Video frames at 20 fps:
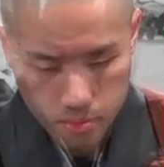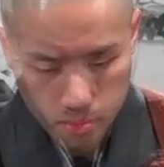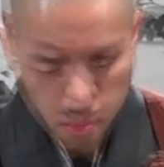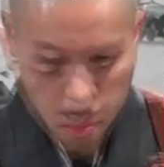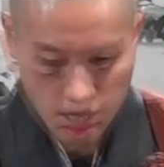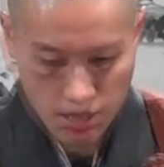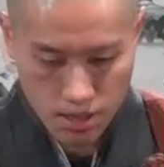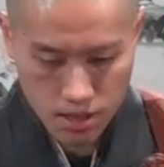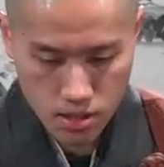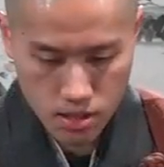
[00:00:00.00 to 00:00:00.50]

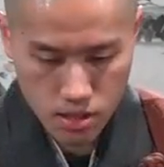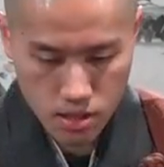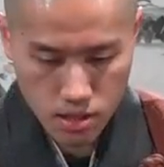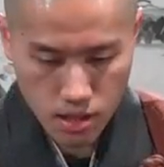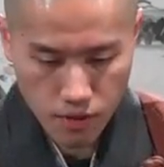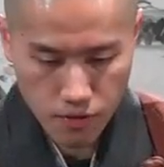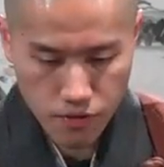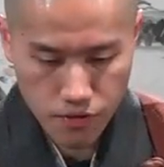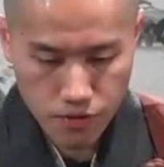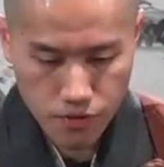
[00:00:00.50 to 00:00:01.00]
To end
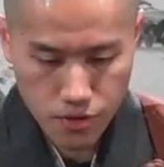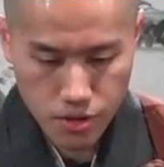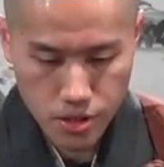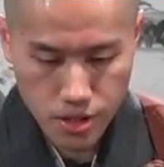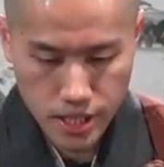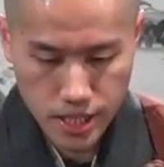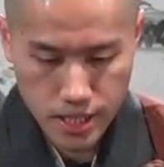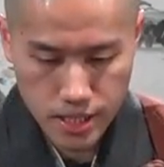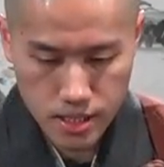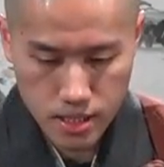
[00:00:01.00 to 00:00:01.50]

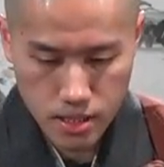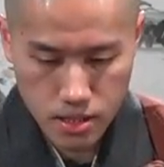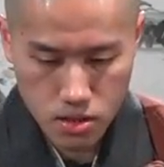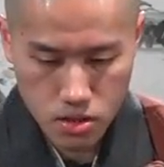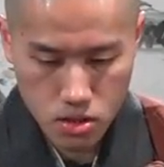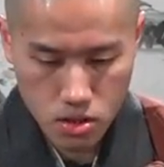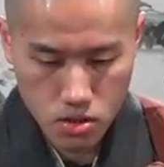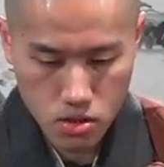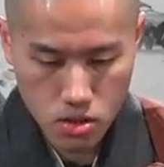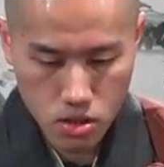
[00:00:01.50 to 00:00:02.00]
suffering
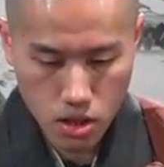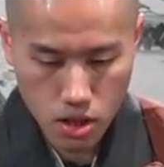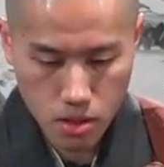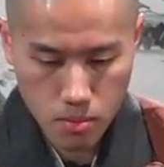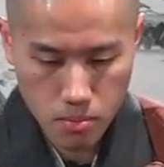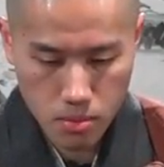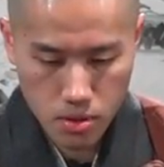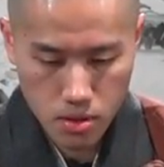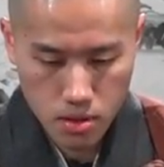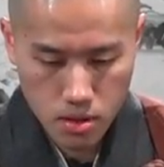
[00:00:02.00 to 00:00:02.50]
is to
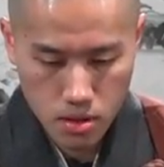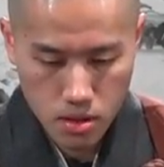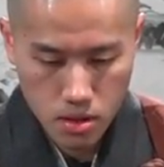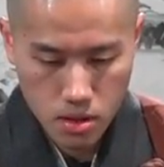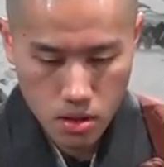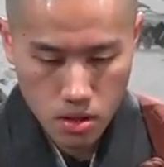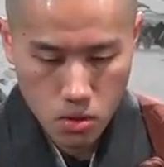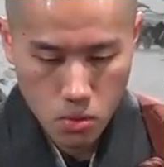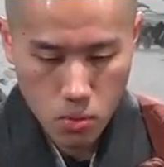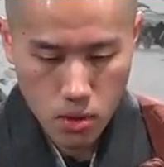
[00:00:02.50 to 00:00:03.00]
stop
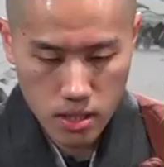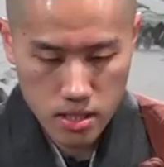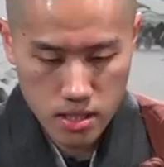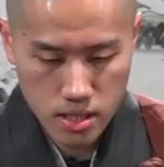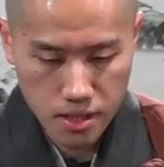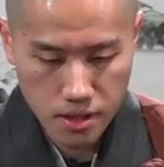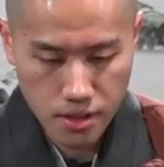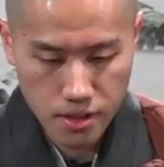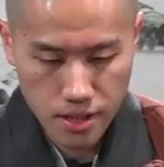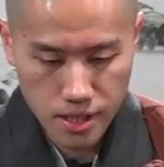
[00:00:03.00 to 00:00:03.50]

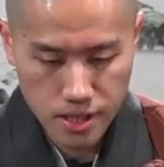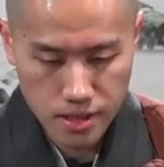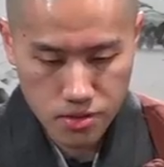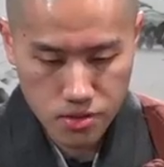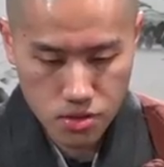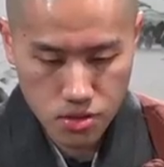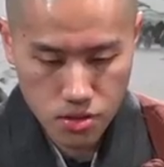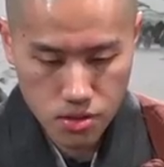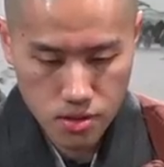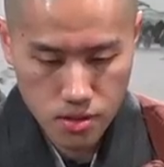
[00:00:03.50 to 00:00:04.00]
wanting
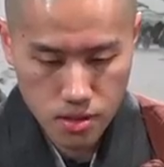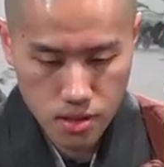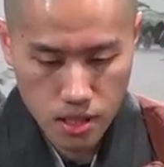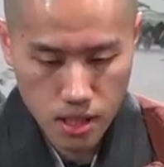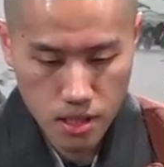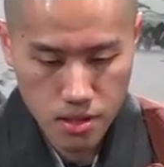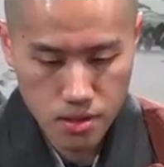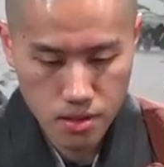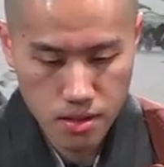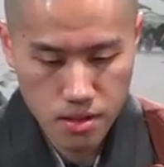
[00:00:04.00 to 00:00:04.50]
things
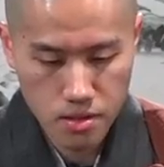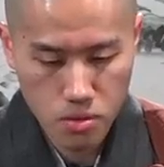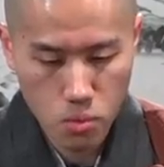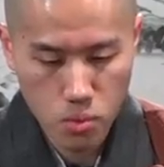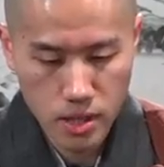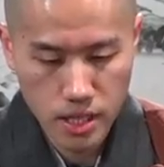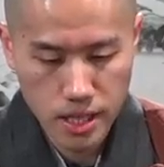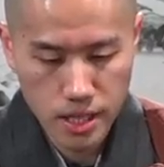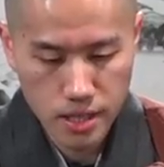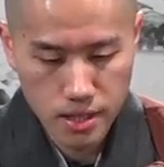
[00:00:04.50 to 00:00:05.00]
other than the
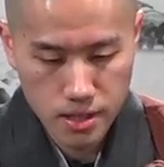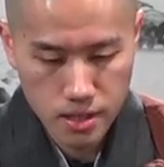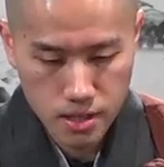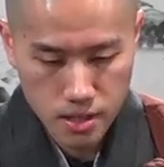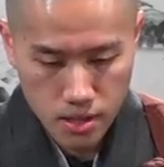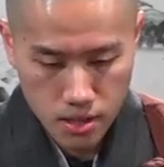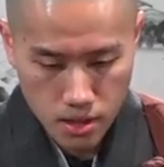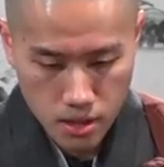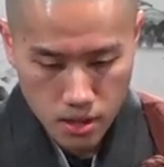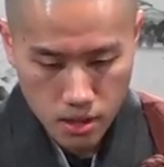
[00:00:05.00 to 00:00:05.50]
way
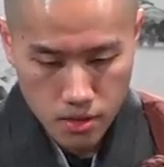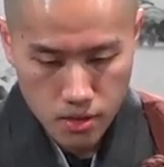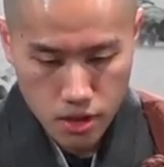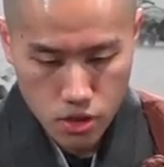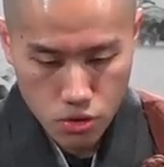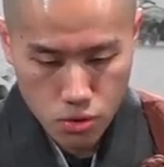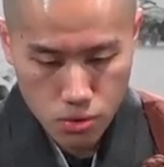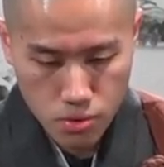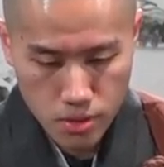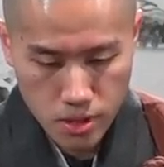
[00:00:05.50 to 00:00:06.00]

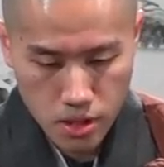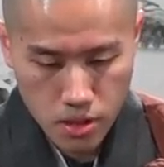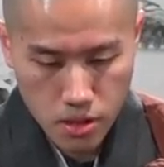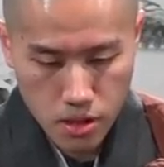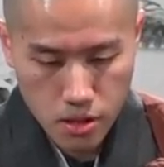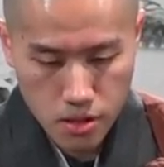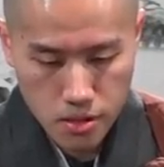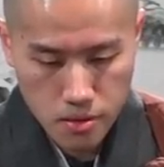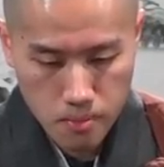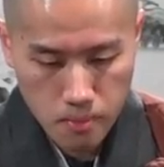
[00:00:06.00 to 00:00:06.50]
they truly
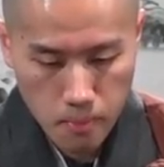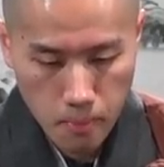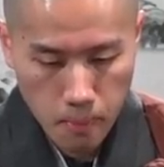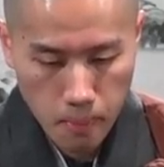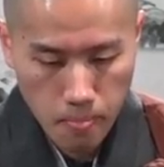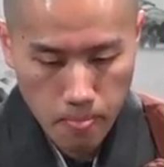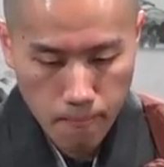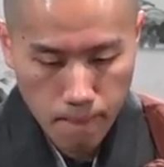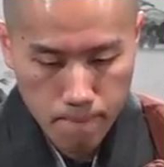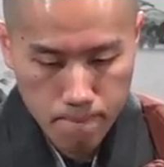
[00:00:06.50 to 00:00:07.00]
are.
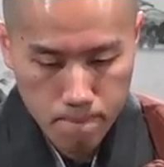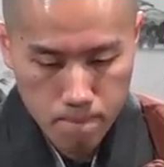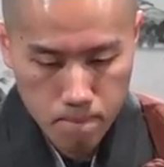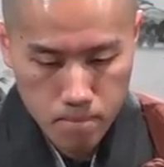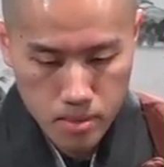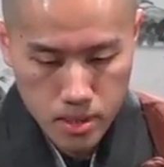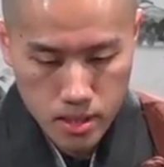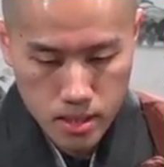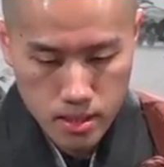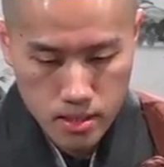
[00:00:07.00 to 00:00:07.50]

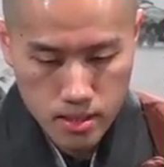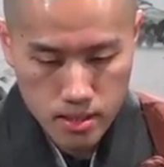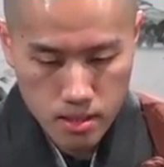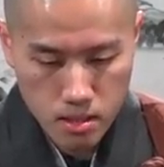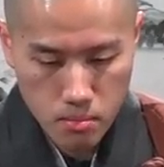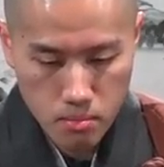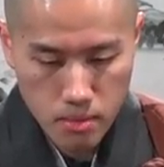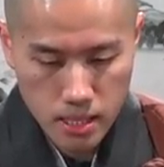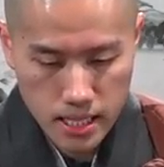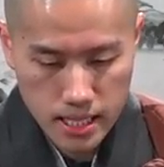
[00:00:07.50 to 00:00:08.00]
Does
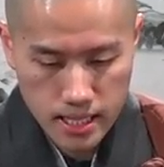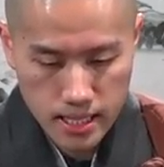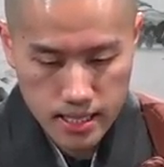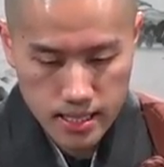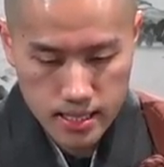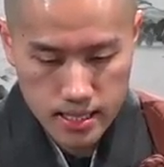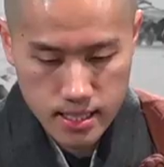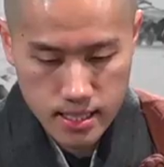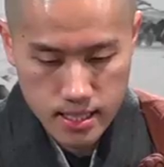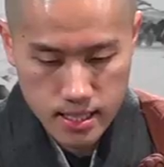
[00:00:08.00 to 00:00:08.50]
it make
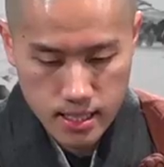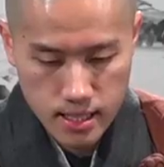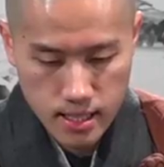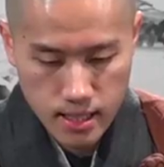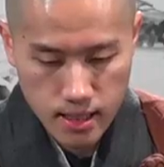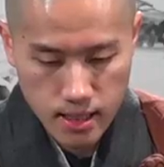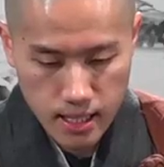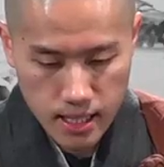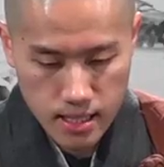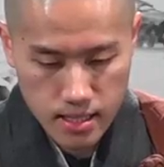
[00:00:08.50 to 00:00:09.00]
it
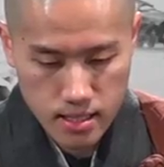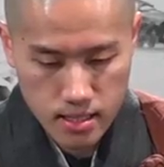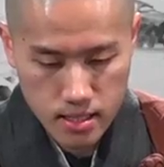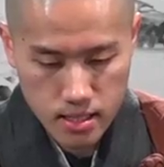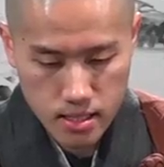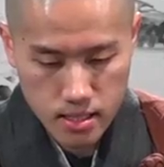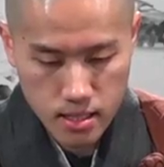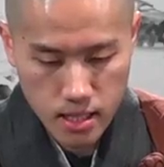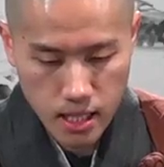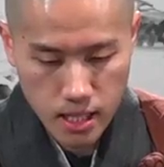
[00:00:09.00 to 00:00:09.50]
less
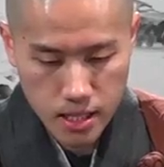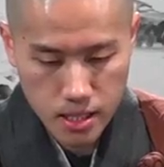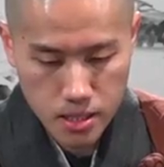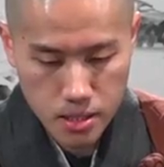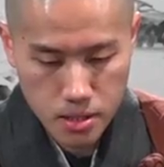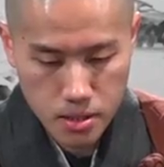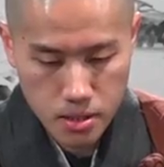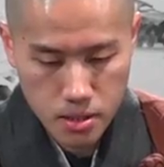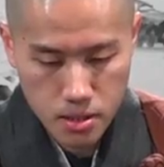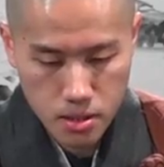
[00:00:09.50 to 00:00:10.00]

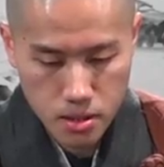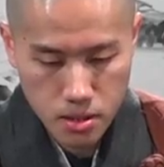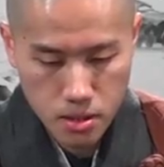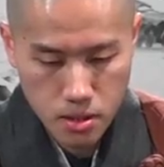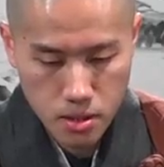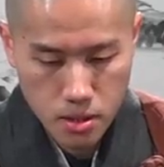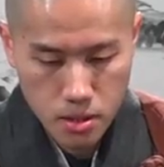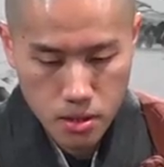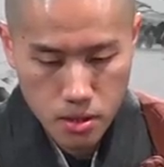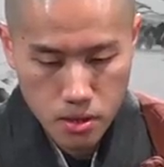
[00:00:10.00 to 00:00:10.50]
desired
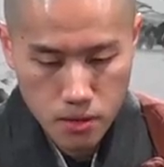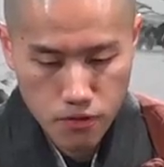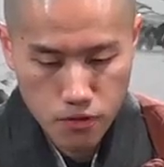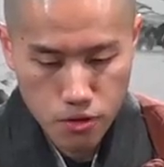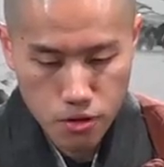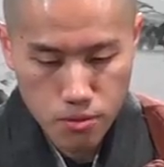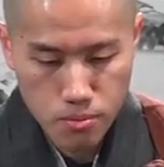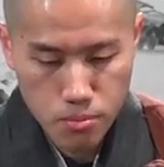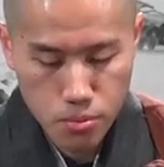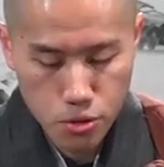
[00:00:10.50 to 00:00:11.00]

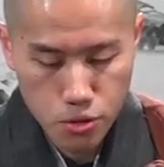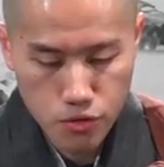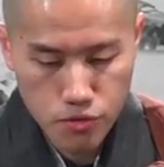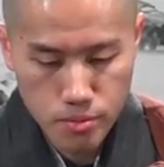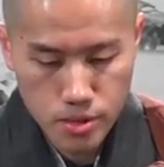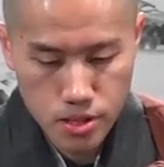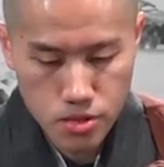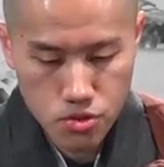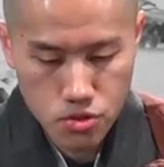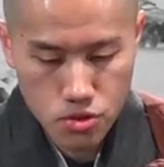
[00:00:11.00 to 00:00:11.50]
for
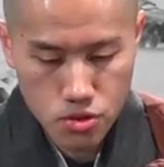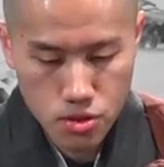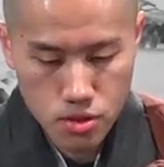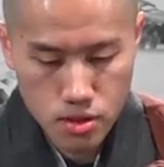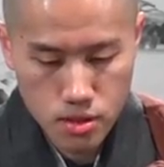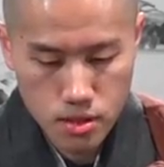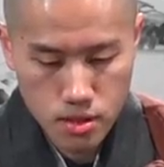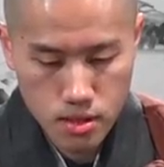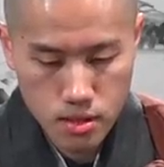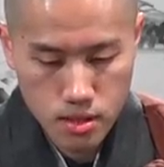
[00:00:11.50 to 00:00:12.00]
improvements
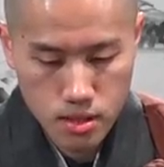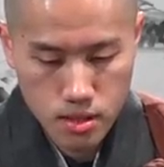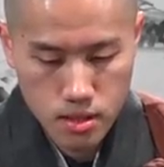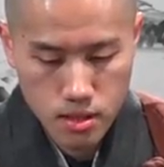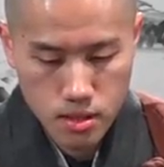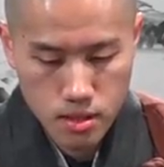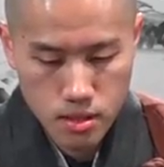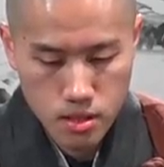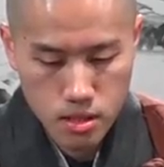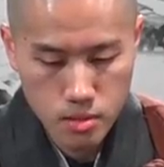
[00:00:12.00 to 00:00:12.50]

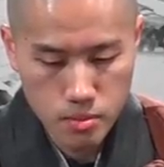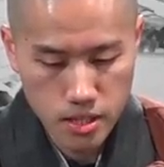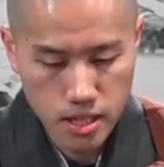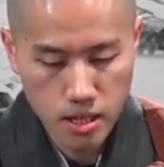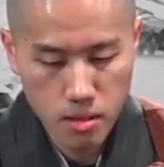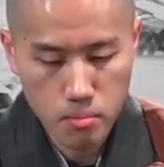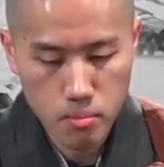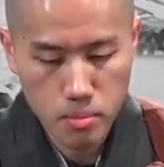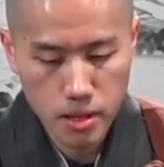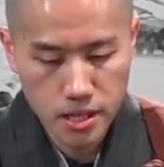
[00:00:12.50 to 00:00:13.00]
to
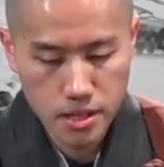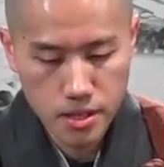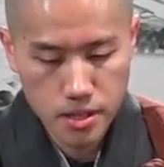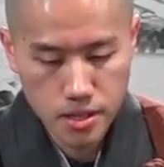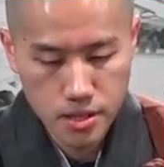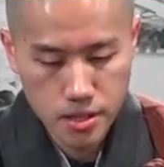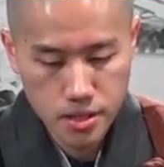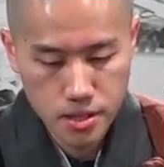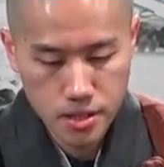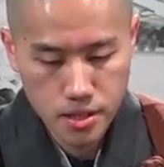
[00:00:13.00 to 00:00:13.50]
become better?